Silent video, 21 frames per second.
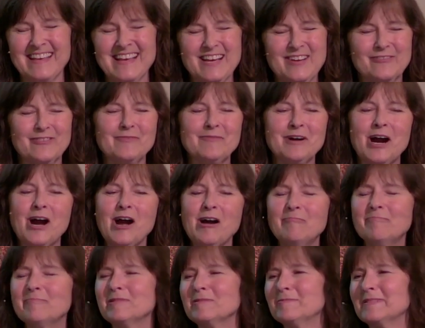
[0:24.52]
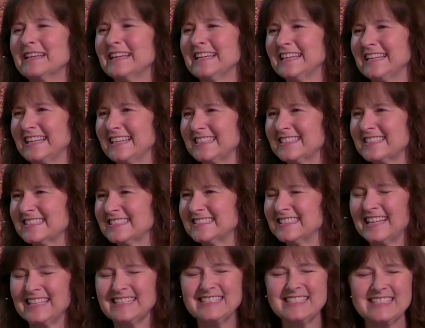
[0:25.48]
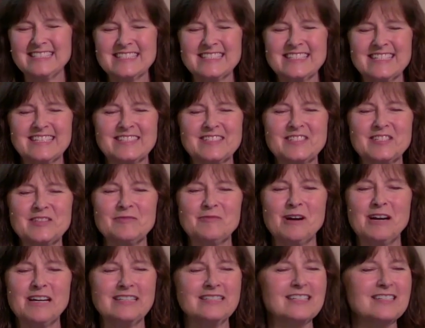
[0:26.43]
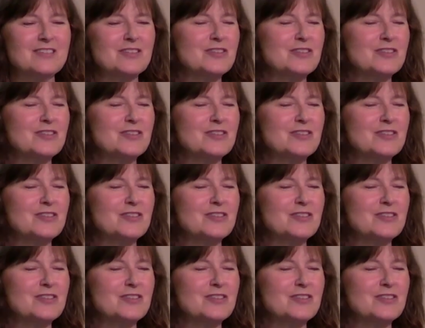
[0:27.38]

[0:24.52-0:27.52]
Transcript: From our humble beginnings in 1961 as a